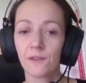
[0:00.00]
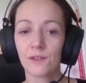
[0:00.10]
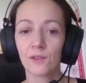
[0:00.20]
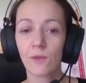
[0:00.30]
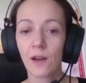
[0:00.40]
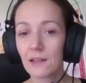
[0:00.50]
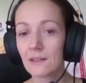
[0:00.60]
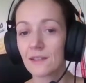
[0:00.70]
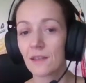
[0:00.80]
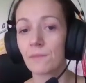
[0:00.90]
this is one and
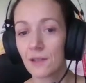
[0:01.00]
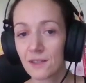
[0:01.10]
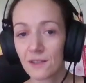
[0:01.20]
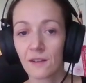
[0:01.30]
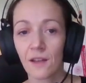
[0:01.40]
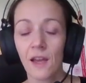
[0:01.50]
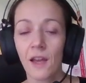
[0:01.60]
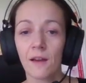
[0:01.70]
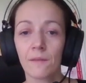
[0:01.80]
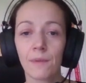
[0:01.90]
the same person.
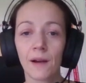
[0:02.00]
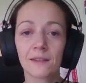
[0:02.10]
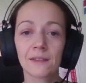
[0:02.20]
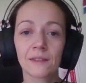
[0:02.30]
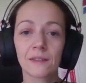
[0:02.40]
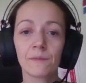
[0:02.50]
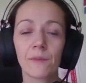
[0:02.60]
But